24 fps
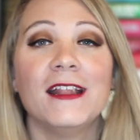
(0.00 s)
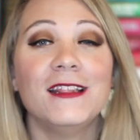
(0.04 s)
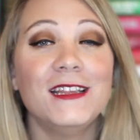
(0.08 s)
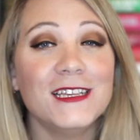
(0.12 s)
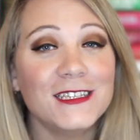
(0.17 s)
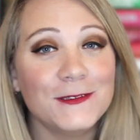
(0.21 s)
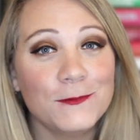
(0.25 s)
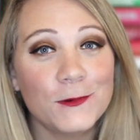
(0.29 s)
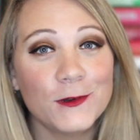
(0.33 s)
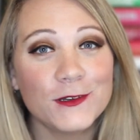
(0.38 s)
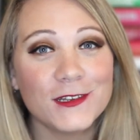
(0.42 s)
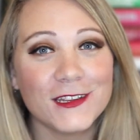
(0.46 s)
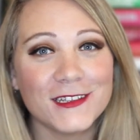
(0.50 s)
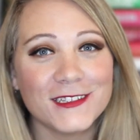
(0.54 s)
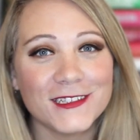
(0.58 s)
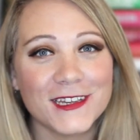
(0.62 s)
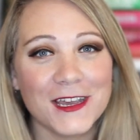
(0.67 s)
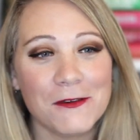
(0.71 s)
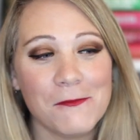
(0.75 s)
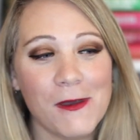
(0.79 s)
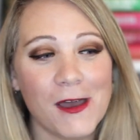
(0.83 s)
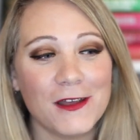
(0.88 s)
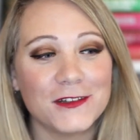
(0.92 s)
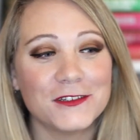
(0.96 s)
This book
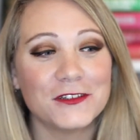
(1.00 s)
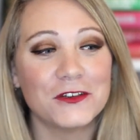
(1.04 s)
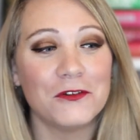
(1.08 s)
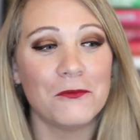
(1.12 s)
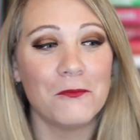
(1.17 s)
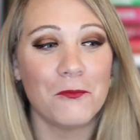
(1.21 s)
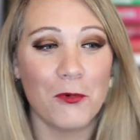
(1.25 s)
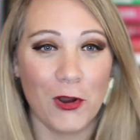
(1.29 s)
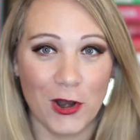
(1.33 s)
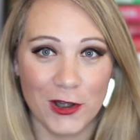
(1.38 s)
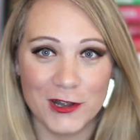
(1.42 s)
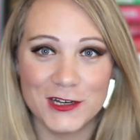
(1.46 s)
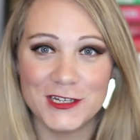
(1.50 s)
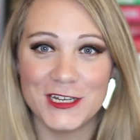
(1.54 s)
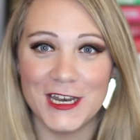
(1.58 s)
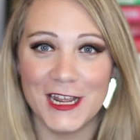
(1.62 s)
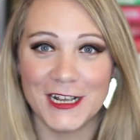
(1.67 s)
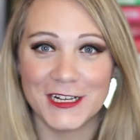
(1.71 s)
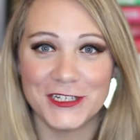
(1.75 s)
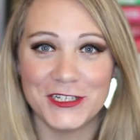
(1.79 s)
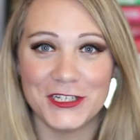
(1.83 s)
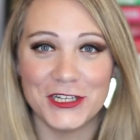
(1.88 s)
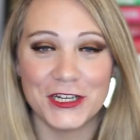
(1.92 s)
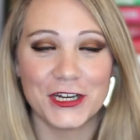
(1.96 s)
doesn't come out till March
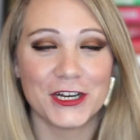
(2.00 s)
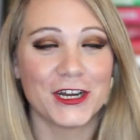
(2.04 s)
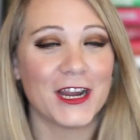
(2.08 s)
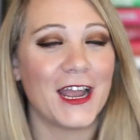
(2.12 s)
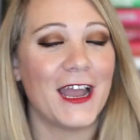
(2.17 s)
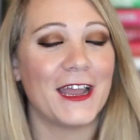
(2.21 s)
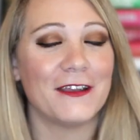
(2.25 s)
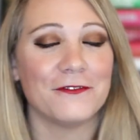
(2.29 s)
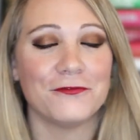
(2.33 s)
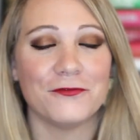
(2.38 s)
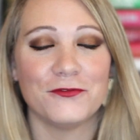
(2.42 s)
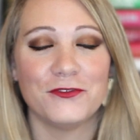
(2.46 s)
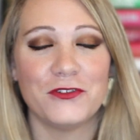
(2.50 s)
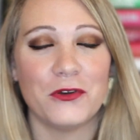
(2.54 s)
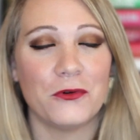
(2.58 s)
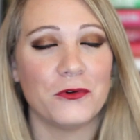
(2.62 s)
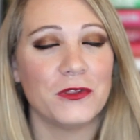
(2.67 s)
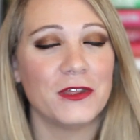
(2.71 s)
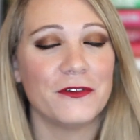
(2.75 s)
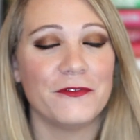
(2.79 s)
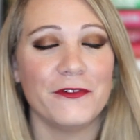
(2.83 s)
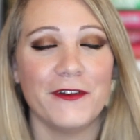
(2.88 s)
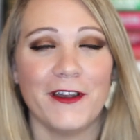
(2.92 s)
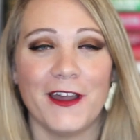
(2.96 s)
next year. I
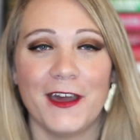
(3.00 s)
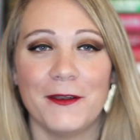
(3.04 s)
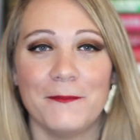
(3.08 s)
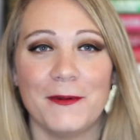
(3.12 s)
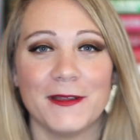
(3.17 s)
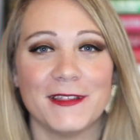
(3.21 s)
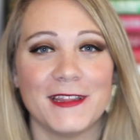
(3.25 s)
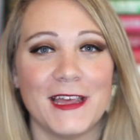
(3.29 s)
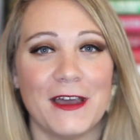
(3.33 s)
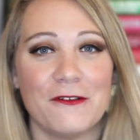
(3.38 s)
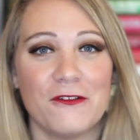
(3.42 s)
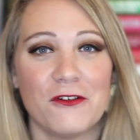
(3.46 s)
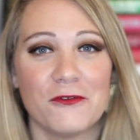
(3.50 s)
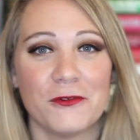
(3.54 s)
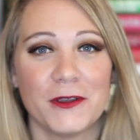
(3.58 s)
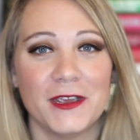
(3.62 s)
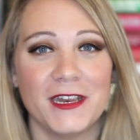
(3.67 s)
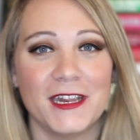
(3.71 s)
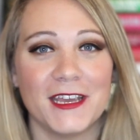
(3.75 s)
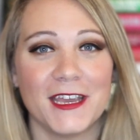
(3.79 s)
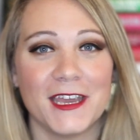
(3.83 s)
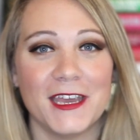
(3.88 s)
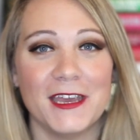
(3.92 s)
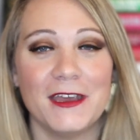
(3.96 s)
totally forgot about that while
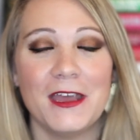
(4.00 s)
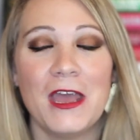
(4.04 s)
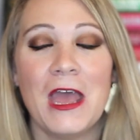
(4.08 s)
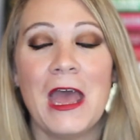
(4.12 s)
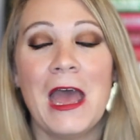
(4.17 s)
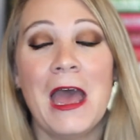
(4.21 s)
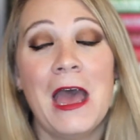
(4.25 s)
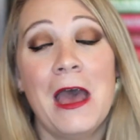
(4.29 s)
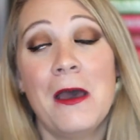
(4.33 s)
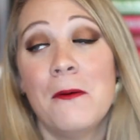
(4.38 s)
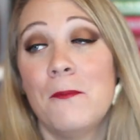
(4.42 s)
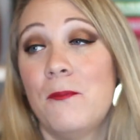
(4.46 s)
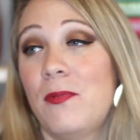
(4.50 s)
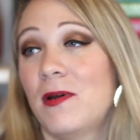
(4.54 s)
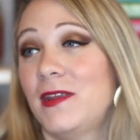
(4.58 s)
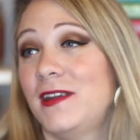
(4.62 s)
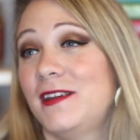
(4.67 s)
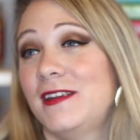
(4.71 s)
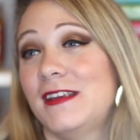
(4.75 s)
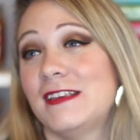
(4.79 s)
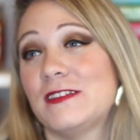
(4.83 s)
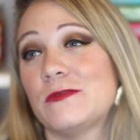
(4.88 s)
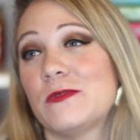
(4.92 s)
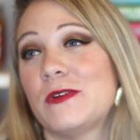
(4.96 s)
reading it, but
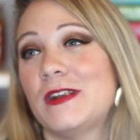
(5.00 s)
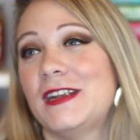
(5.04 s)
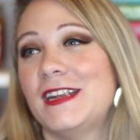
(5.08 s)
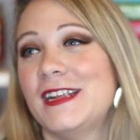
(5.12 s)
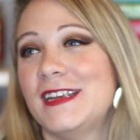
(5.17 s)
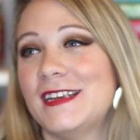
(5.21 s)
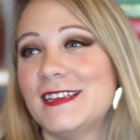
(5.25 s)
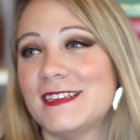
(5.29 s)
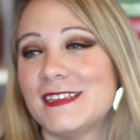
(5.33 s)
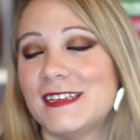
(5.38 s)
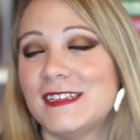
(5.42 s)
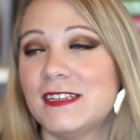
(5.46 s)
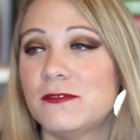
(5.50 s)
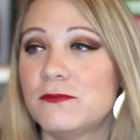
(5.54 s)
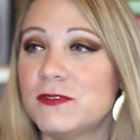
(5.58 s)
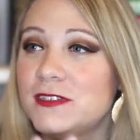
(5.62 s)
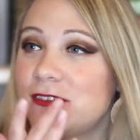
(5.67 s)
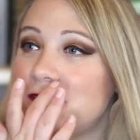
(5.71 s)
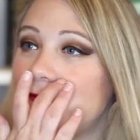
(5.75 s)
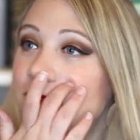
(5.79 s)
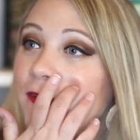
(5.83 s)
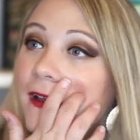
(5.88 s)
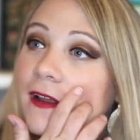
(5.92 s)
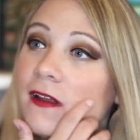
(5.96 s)
it is what it is. It
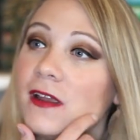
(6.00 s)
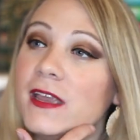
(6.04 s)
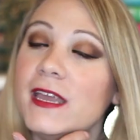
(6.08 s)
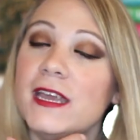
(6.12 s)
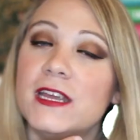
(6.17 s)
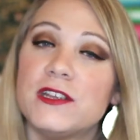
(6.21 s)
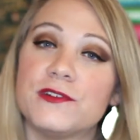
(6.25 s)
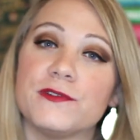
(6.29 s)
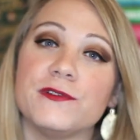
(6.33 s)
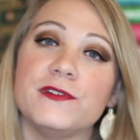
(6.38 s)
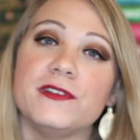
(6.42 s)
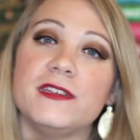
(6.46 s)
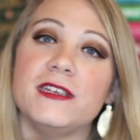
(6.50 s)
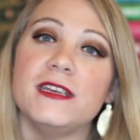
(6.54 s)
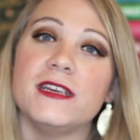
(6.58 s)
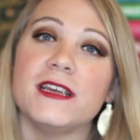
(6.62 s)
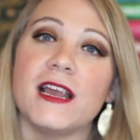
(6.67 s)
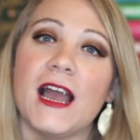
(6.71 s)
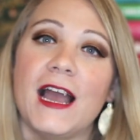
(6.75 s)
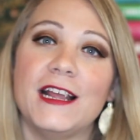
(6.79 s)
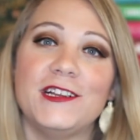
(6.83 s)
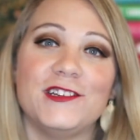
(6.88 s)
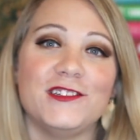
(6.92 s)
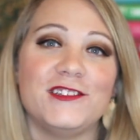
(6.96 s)
was very
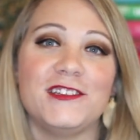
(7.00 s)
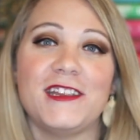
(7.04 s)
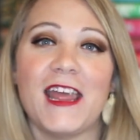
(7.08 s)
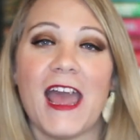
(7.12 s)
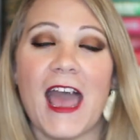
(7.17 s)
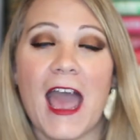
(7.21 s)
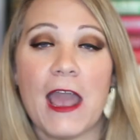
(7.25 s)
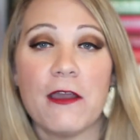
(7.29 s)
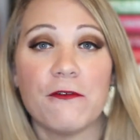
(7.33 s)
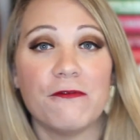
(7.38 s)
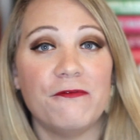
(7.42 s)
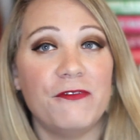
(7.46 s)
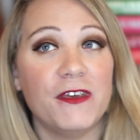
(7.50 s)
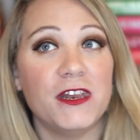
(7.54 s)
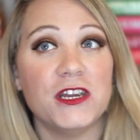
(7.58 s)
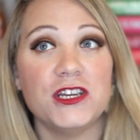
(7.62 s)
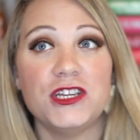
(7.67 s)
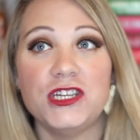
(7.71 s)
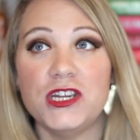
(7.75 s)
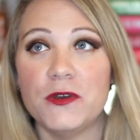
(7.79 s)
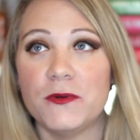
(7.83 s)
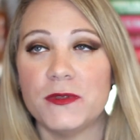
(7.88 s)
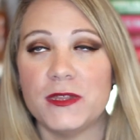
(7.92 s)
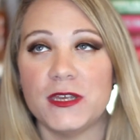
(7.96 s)
interesting. I
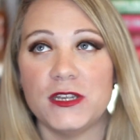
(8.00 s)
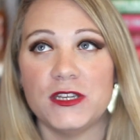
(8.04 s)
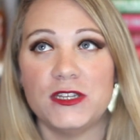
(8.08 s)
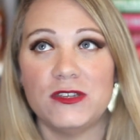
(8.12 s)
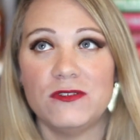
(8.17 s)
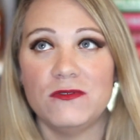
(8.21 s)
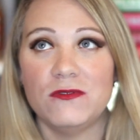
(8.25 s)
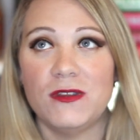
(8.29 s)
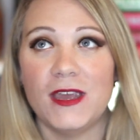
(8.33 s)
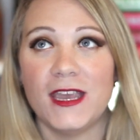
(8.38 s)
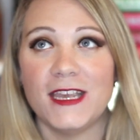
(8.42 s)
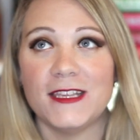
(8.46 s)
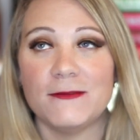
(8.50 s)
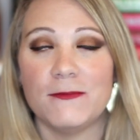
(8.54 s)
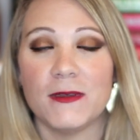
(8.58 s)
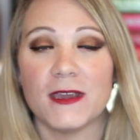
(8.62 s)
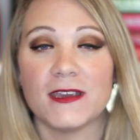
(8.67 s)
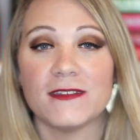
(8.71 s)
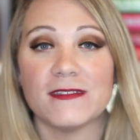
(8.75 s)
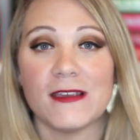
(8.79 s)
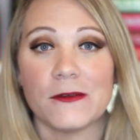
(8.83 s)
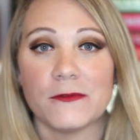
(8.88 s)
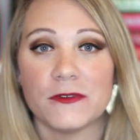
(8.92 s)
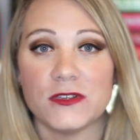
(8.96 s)
finished it within 2 days
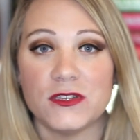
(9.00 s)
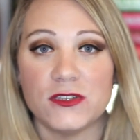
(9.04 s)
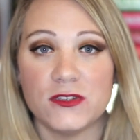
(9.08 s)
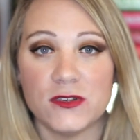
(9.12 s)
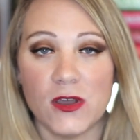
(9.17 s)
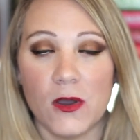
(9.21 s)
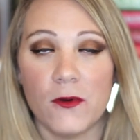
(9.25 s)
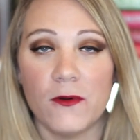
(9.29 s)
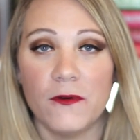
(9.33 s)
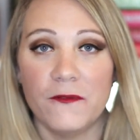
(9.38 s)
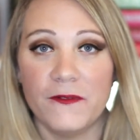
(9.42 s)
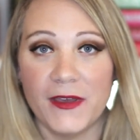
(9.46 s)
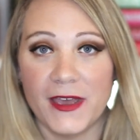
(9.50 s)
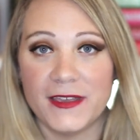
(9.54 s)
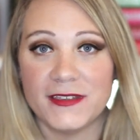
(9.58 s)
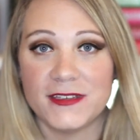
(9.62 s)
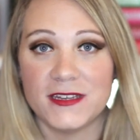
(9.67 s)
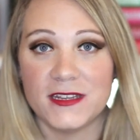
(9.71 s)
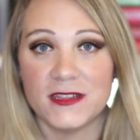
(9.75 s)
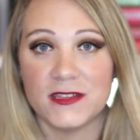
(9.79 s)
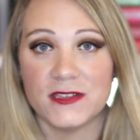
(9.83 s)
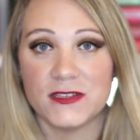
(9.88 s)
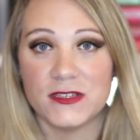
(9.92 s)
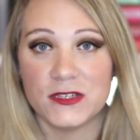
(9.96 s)
because I was so
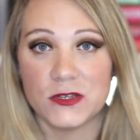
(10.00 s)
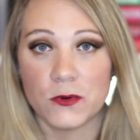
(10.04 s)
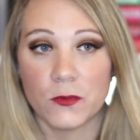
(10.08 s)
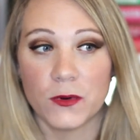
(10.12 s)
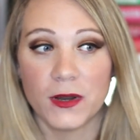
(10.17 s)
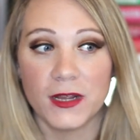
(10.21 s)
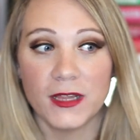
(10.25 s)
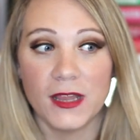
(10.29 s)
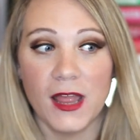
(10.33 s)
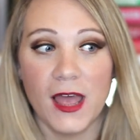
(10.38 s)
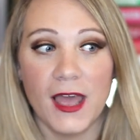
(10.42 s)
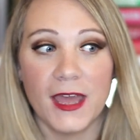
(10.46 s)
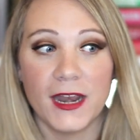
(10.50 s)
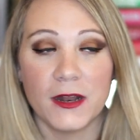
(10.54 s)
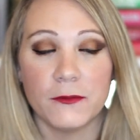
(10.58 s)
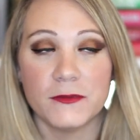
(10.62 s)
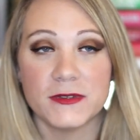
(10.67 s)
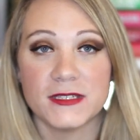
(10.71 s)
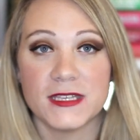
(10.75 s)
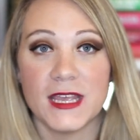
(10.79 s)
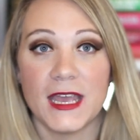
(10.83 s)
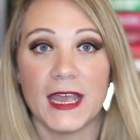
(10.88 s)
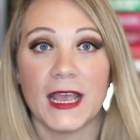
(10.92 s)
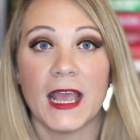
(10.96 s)
invested in the storyline. I
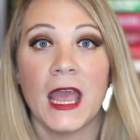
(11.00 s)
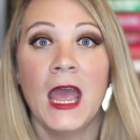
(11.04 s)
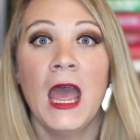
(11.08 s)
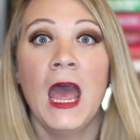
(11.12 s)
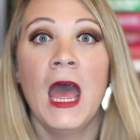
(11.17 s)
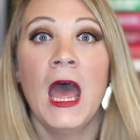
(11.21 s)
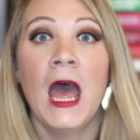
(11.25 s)
was like,